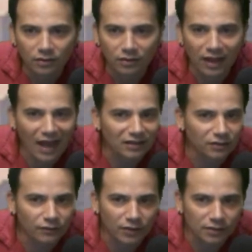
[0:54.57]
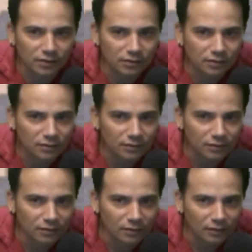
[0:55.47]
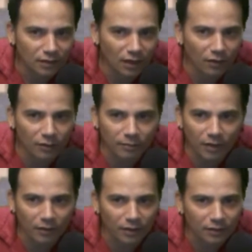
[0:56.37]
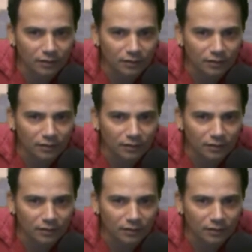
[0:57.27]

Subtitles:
the activist, Erin Merryn,